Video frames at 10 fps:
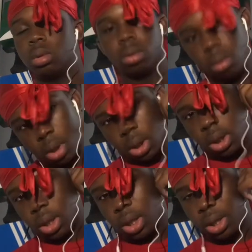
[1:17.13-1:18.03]
Why
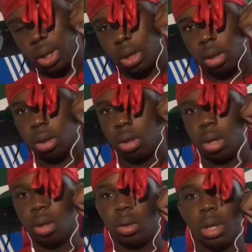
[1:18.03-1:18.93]
is it like that?
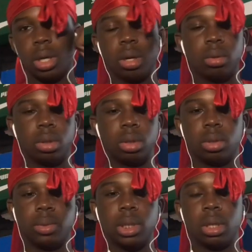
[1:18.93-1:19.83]
I don't like yo, how yo,
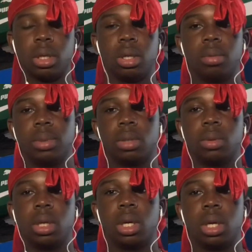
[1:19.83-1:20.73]
it's switching
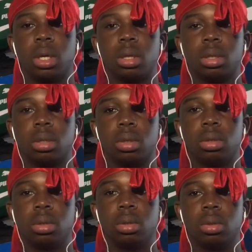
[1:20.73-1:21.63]
between the ears.
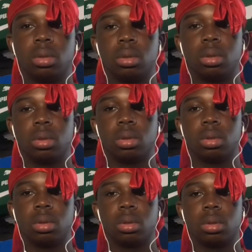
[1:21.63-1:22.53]

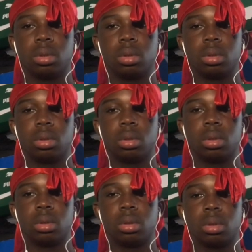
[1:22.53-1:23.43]
Lil
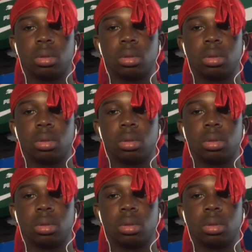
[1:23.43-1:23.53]
TJ.